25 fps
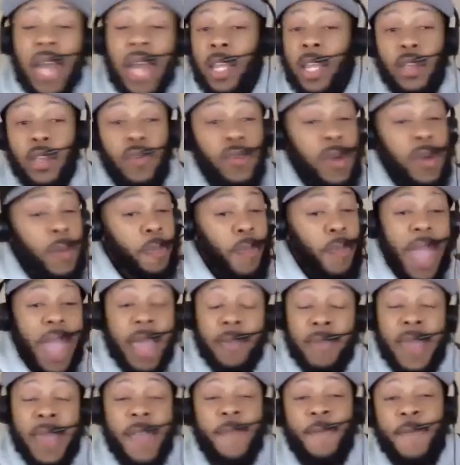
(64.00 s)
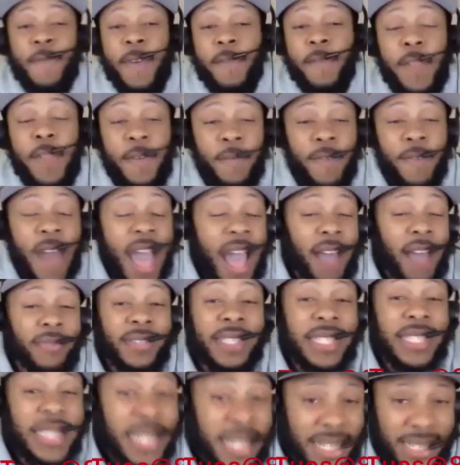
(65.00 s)
You could pay me 55
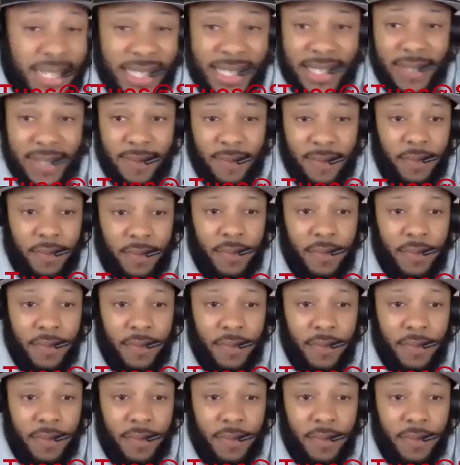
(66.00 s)
cents.